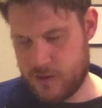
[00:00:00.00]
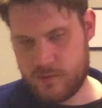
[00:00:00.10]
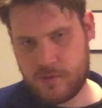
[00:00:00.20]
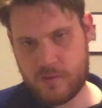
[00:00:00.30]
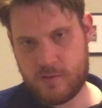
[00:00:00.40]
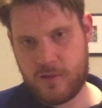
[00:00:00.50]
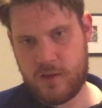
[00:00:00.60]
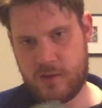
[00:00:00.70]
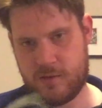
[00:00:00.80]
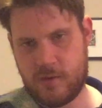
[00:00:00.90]
that
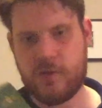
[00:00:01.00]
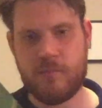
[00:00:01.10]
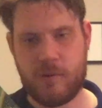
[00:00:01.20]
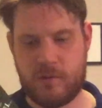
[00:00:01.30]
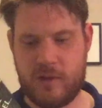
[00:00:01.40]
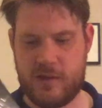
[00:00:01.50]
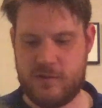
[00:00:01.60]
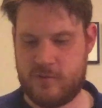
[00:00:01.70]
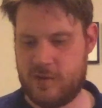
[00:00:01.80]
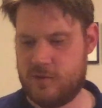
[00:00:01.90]
the malt
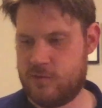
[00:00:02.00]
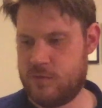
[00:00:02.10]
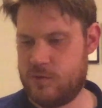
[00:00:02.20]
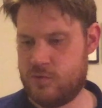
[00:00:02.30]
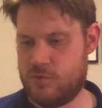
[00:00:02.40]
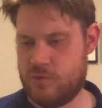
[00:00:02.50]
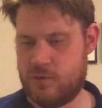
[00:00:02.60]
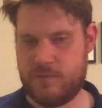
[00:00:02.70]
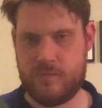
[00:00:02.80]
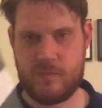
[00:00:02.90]
heads tend to
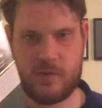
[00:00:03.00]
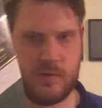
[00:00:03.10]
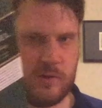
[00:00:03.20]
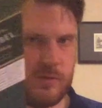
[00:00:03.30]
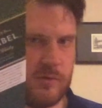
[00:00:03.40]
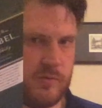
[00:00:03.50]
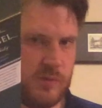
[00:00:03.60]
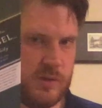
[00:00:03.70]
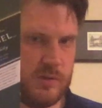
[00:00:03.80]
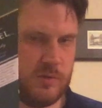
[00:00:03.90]
enjoy. Have a
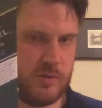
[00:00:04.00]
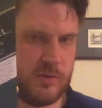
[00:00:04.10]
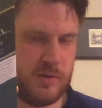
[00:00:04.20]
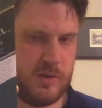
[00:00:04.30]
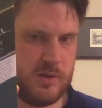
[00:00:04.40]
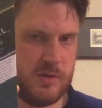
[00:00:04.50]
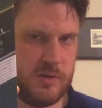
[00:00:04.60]
quick look at the